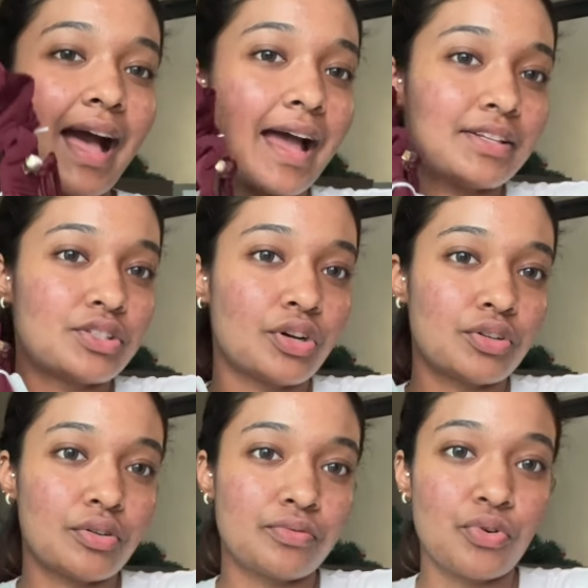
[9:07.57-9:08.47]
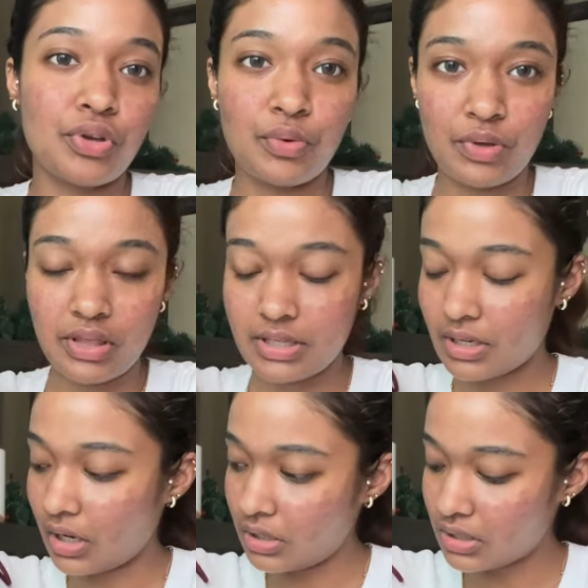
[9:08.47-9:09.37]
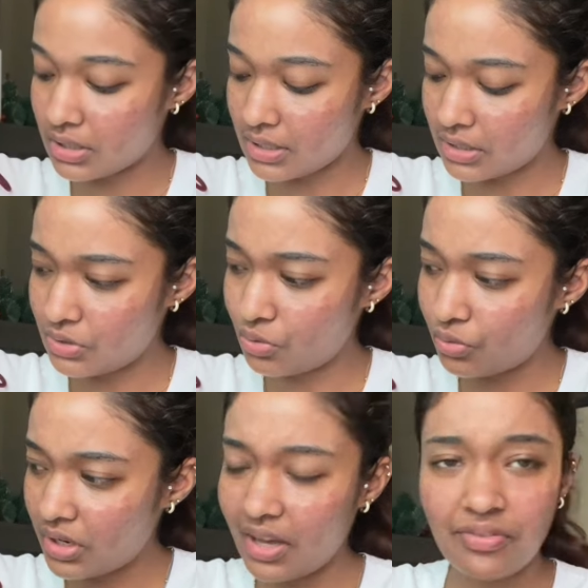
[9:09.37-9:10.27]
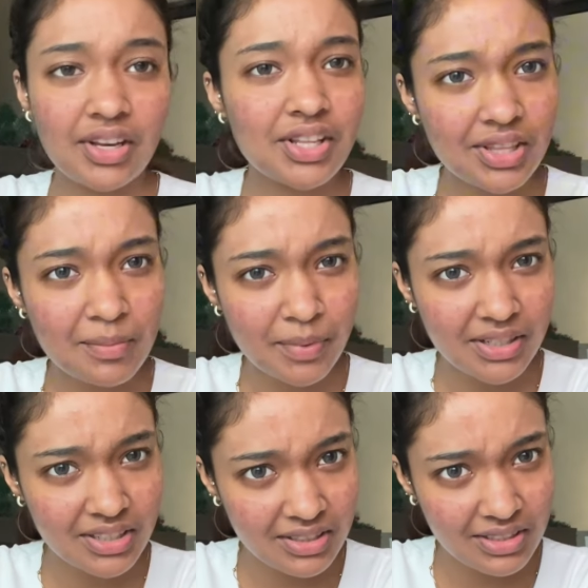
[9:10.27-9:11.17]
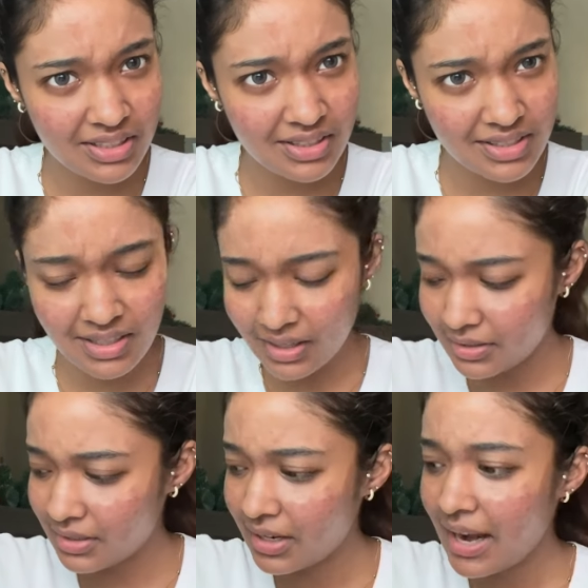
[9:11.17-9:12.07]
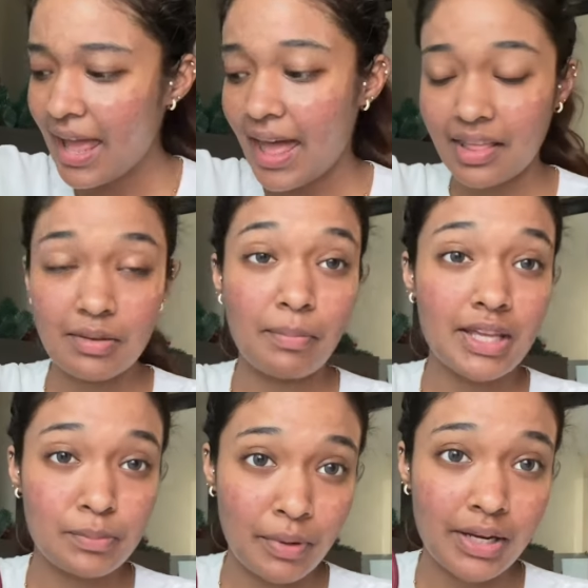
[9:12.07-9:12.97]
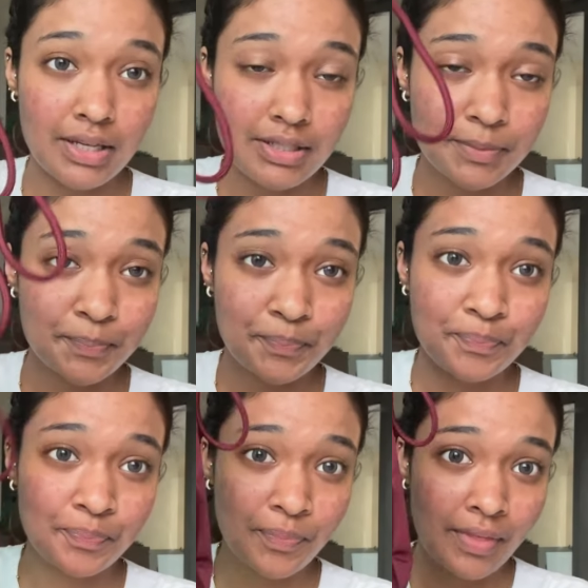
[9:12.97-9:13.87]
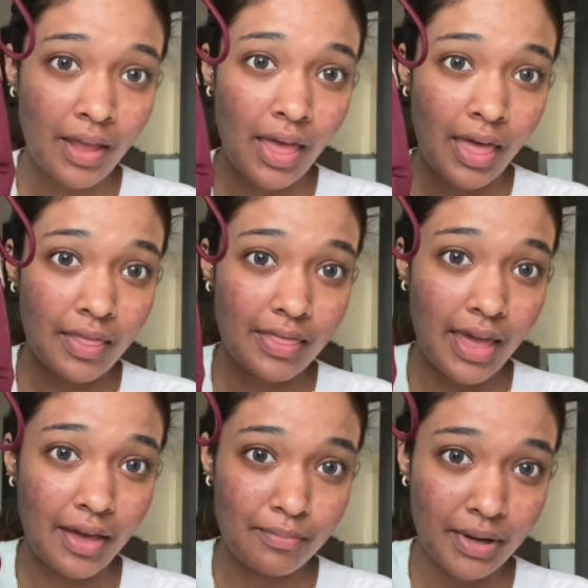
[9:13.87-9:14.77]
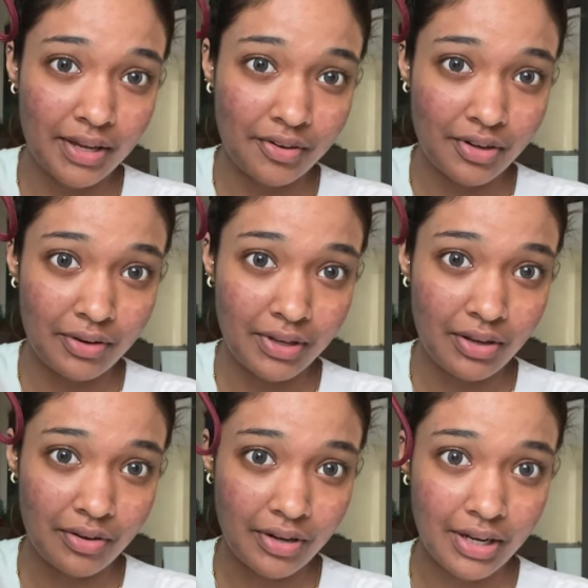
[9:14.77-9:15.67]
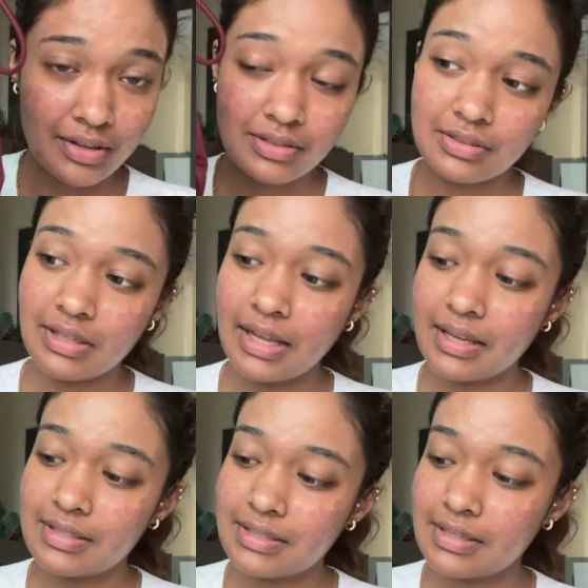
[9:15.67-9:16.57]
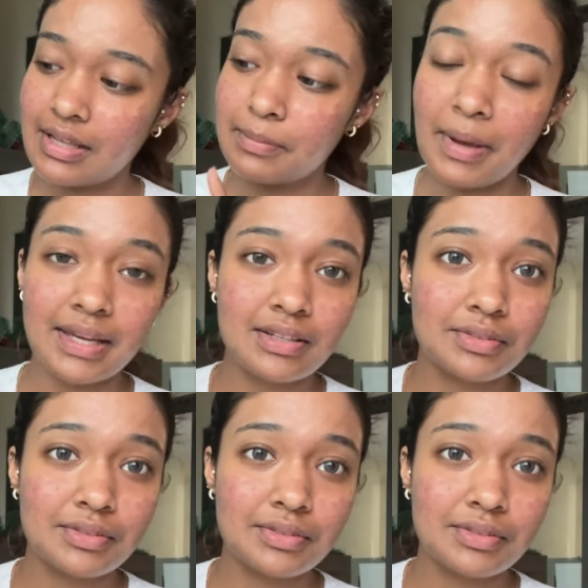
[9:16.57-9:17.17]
I thought of going with this color because I don't have anything particularly in this color, and the best part is they have my engraving on it. Like it's at the back.